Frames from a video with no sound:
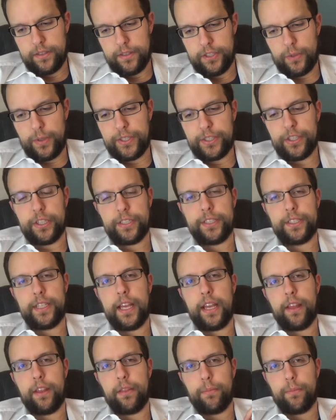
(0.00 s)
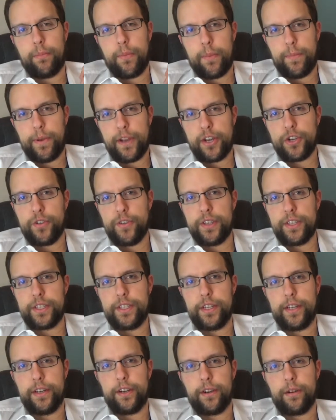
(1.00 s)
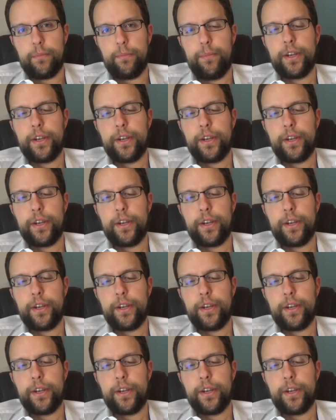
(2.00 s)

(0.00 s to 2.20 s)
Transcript: So he starts saying, picture this dinner.